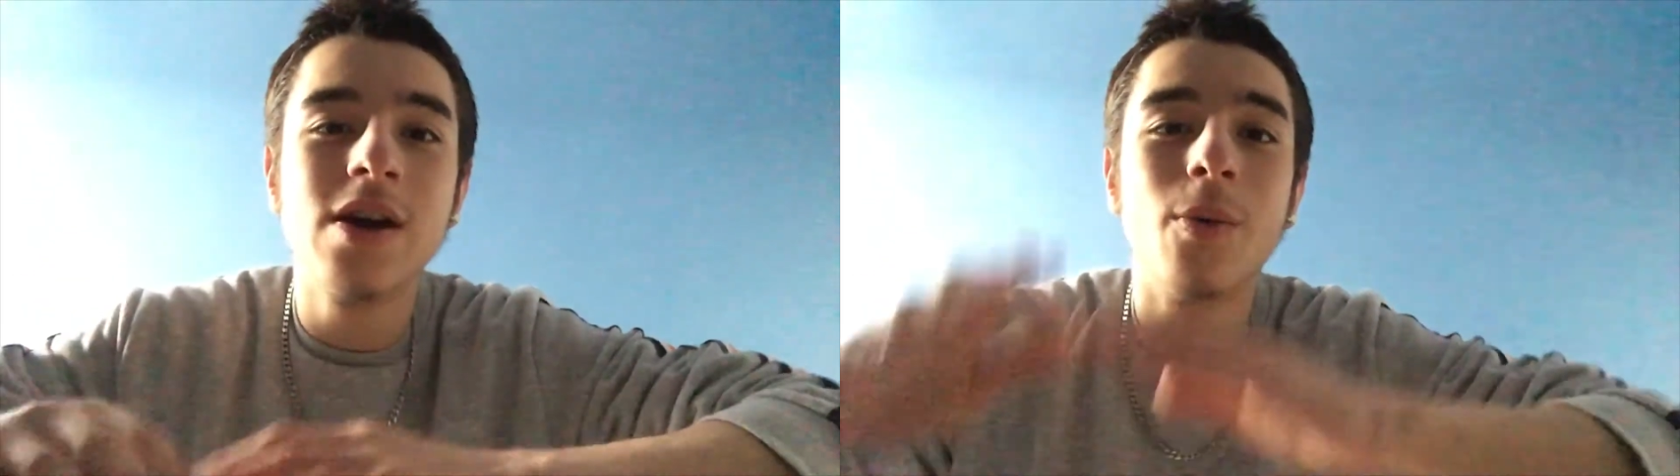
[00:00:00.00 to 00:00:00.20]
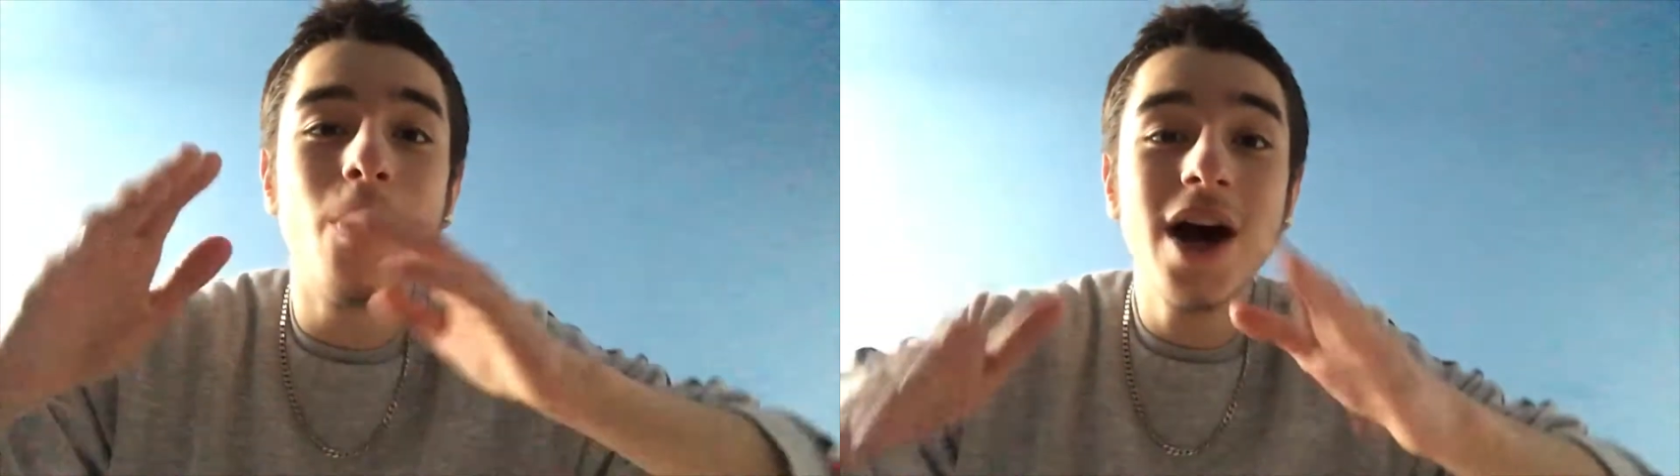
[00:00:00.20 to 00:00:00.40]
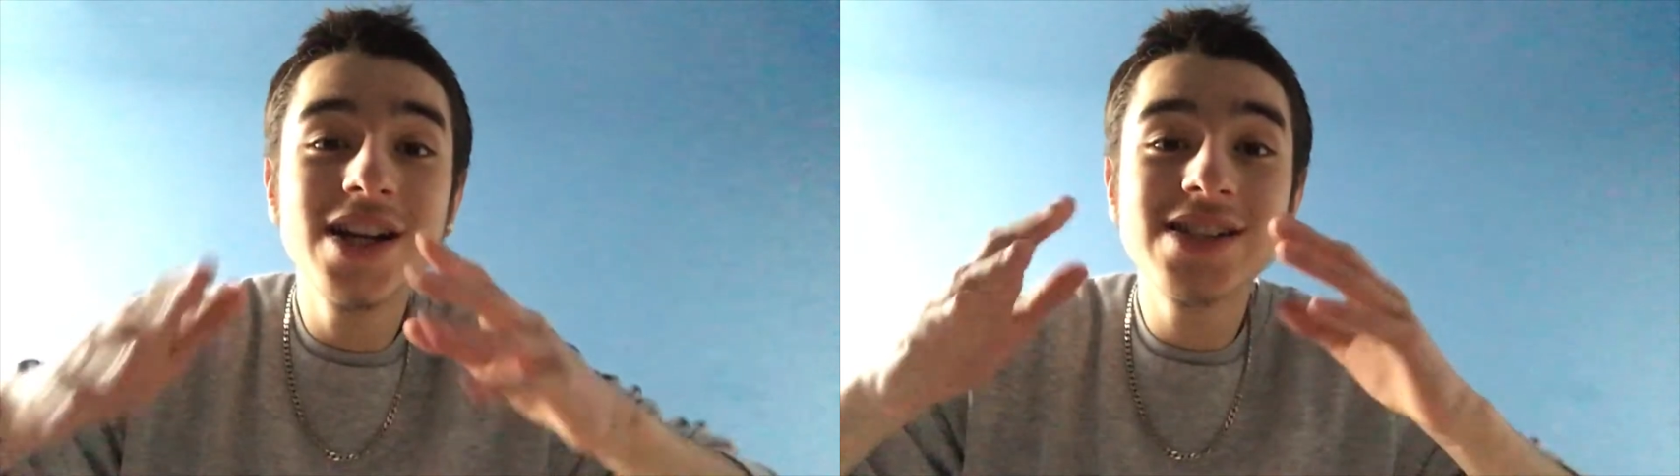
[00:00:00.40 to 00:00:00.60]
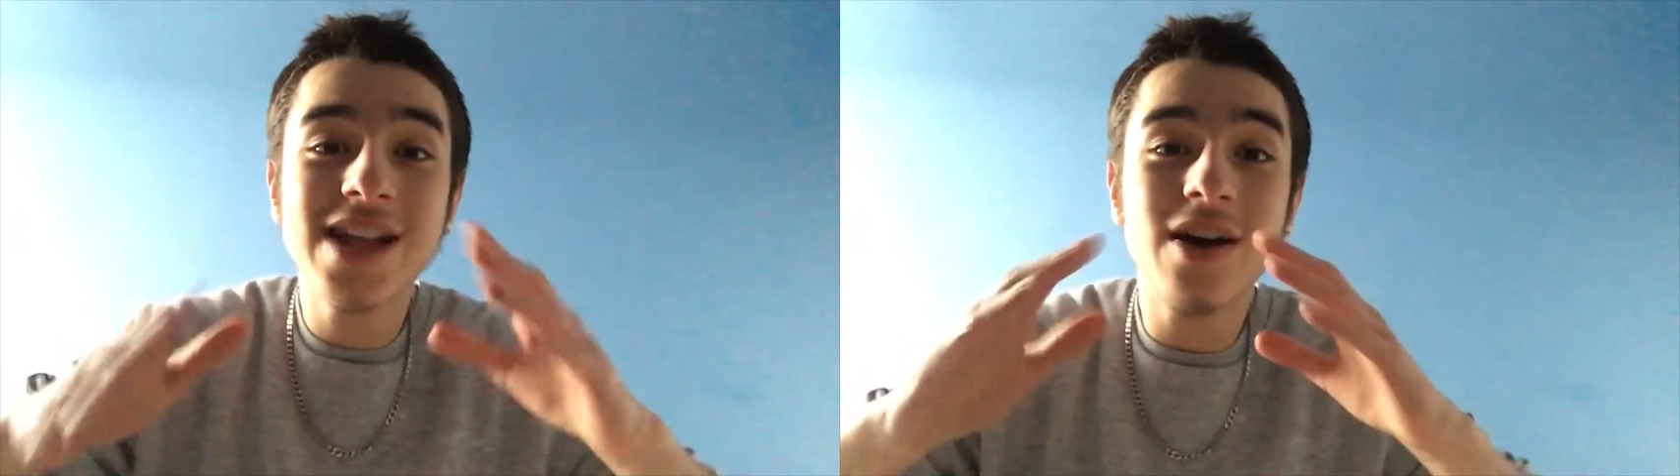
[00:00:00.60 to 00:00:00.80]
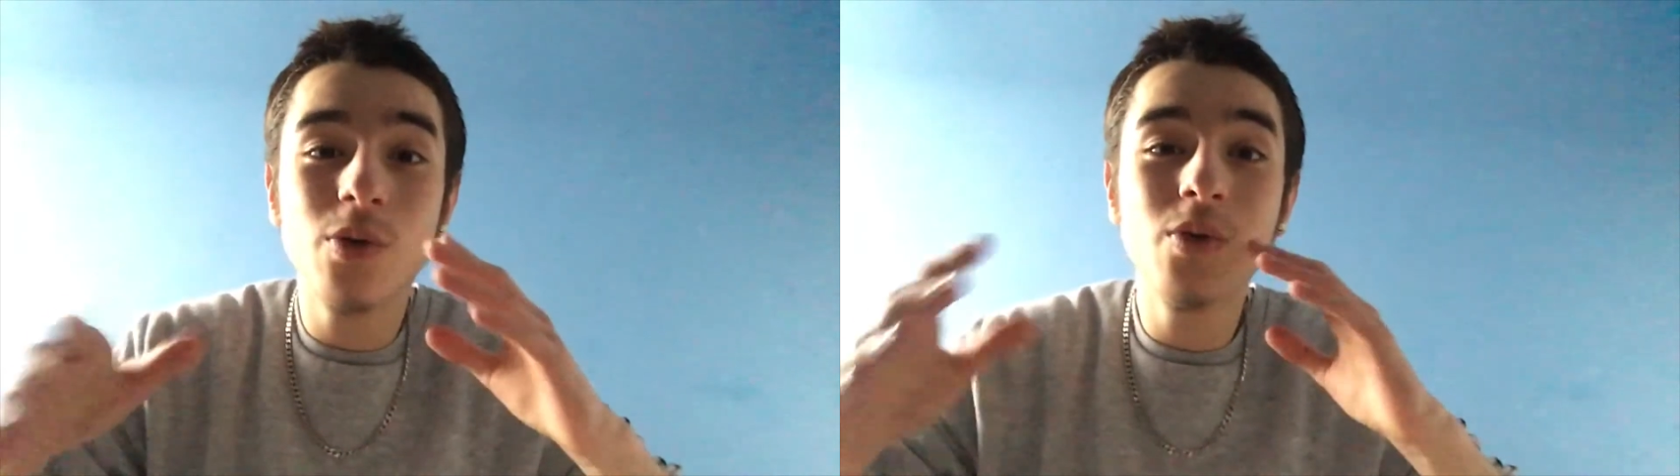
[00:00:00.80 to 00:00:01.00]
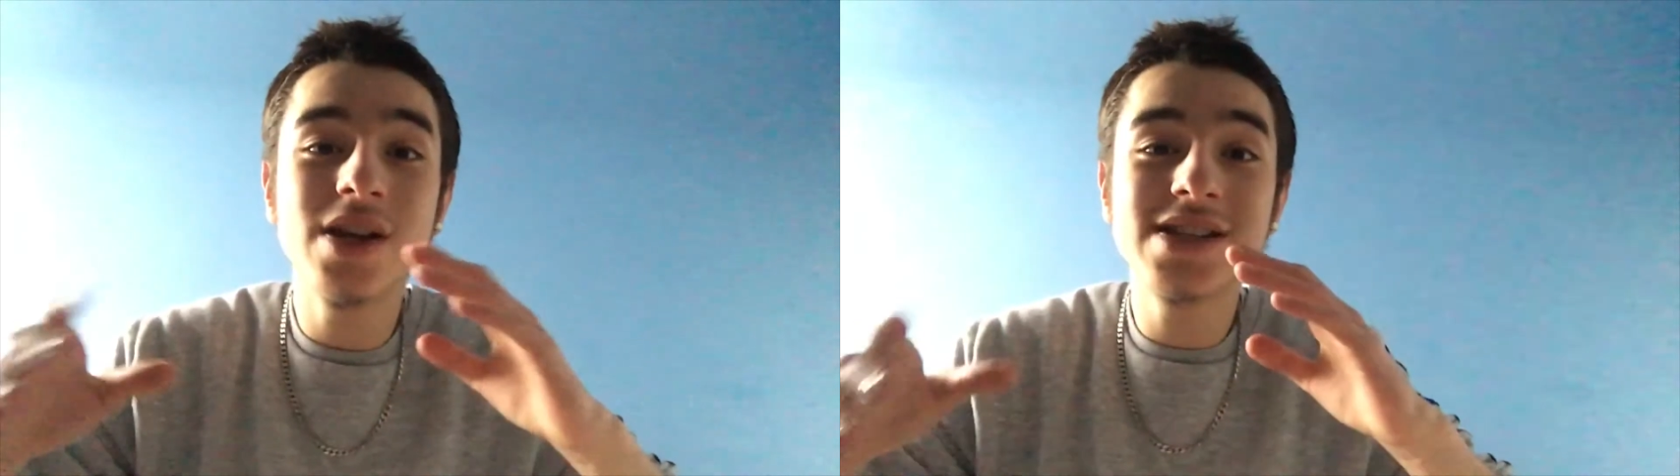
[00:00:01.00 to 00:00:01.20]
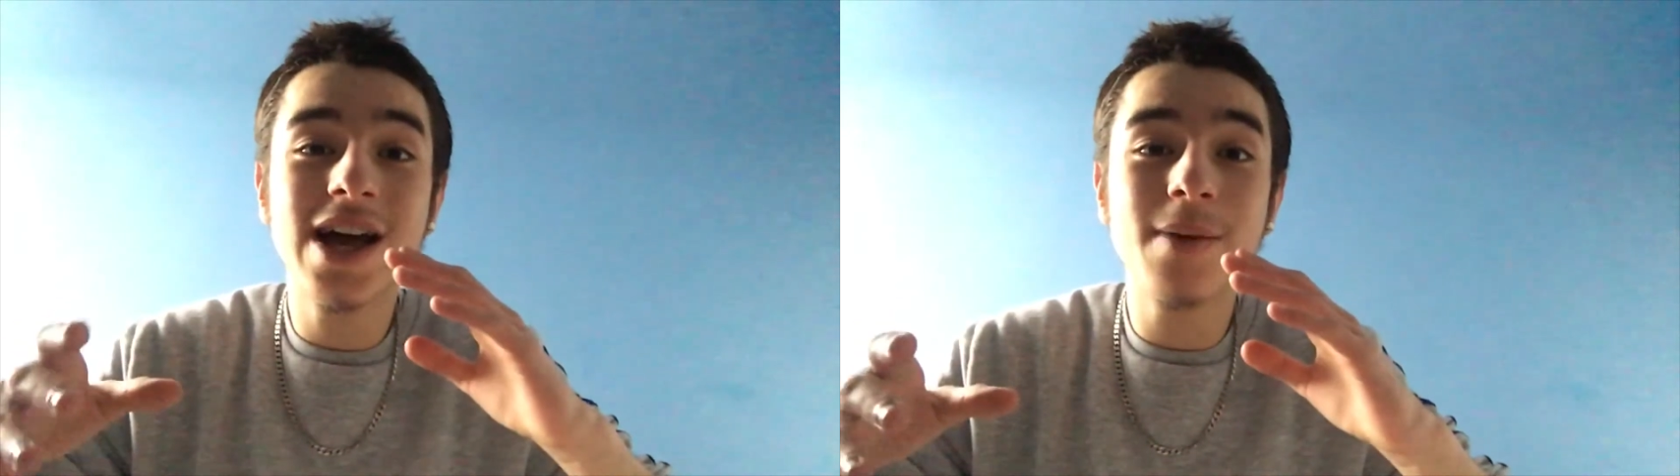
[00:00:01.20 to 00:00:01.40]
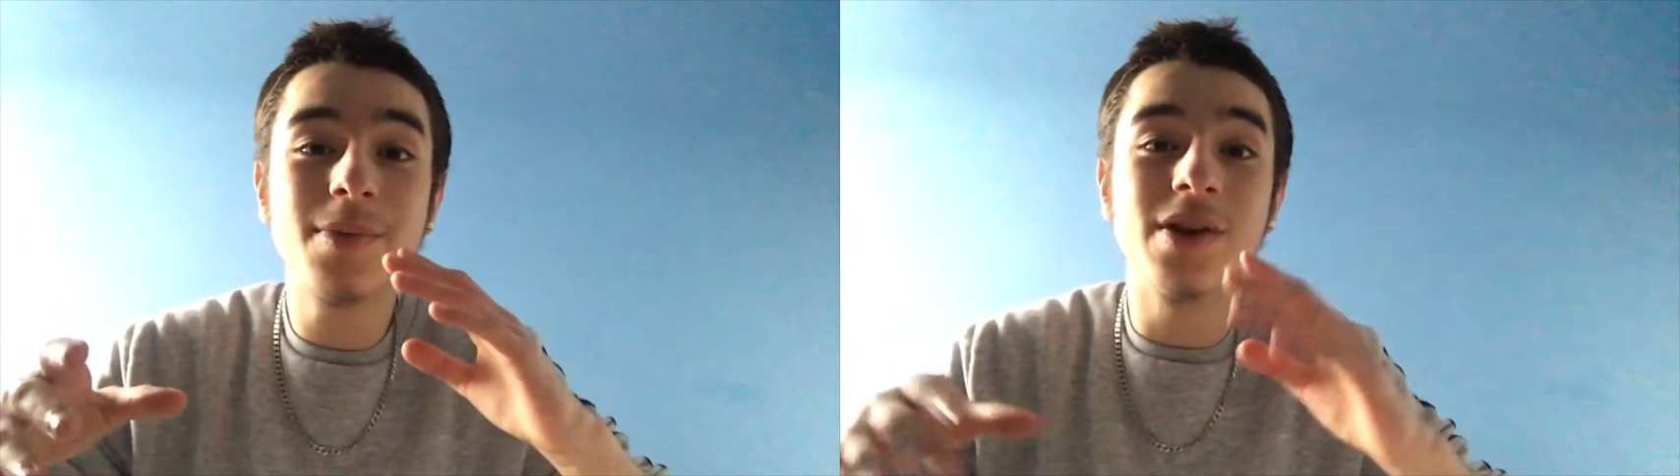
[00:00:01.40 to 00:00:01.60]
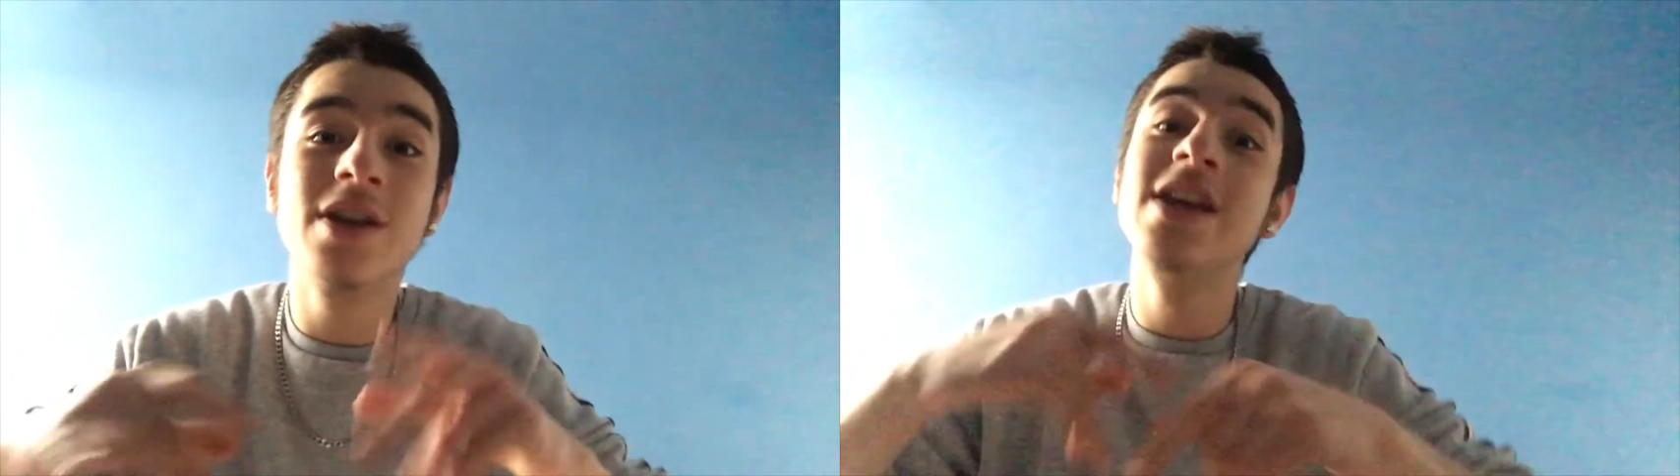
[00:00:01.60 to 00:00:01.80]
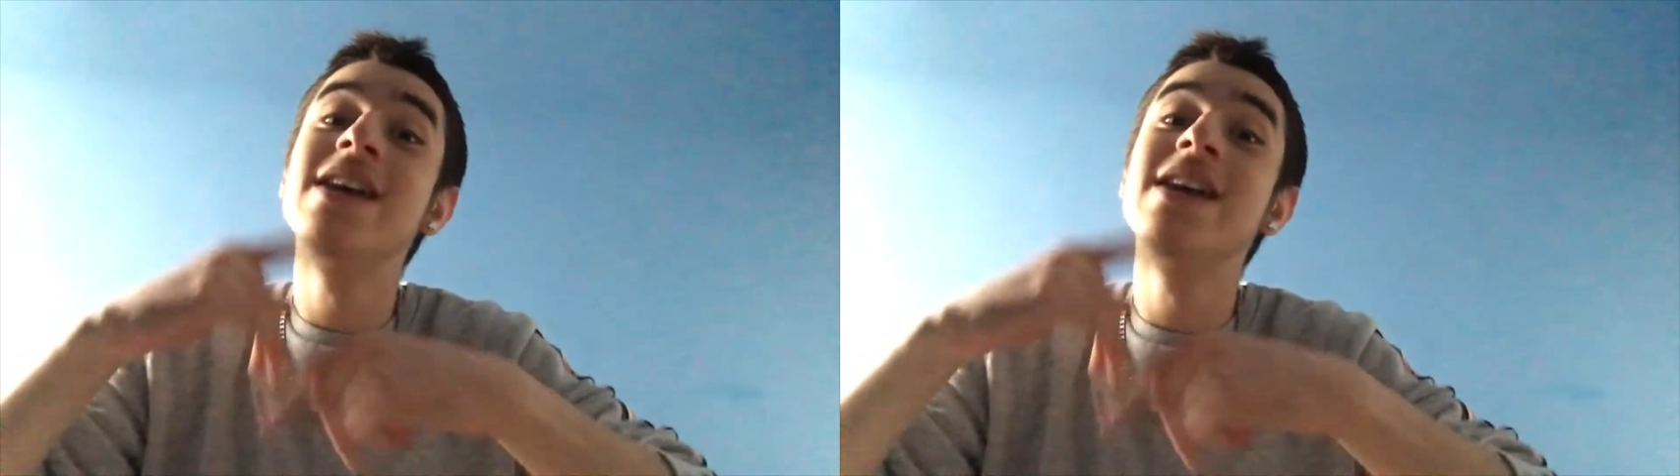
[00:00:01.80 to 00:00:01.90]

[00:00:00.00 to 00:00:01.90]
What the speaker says: Why does that always happen?